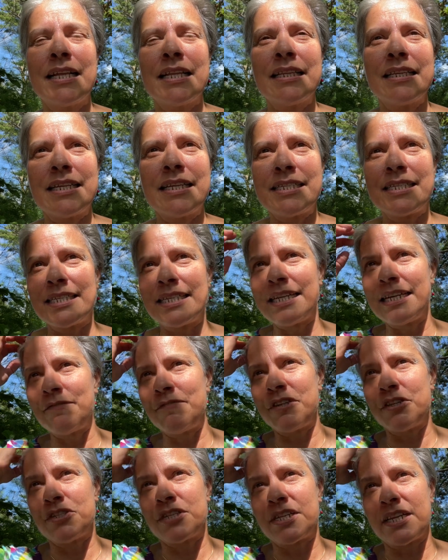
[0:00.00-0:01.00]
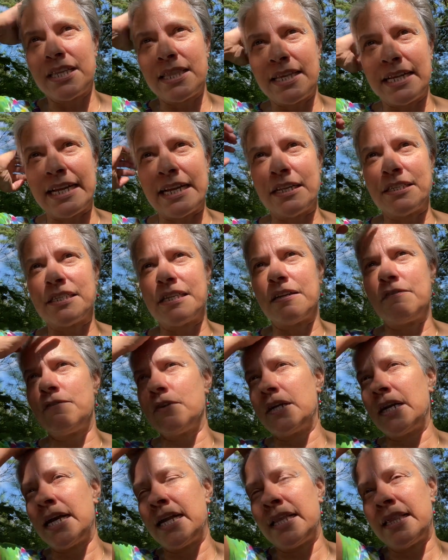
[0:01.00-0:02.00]
Let's see if there's anything else I've
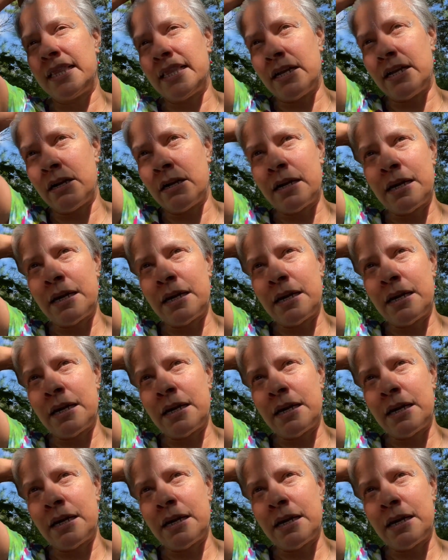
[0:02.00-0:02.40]
forgotten there.